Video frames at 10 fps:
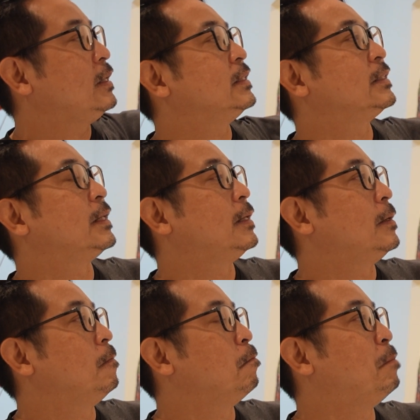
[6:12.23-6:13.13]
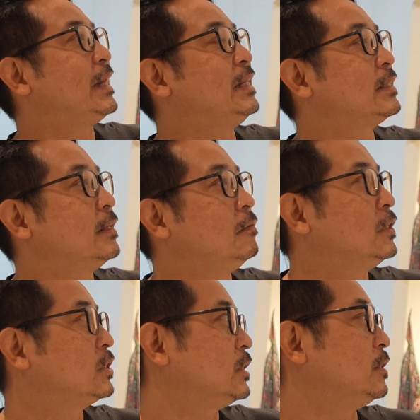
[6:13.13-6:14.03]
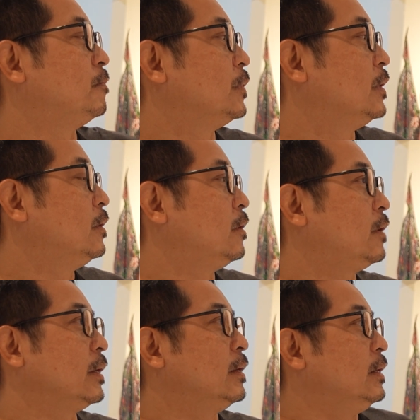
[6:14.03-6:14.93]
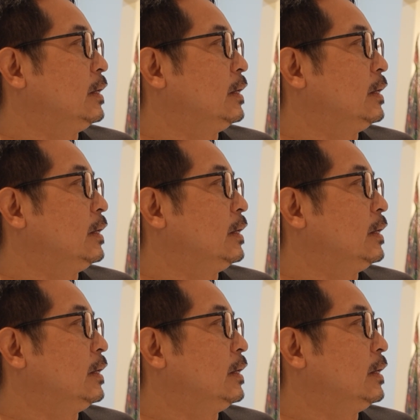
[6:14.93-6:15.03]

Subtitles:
This is the Battison version, right?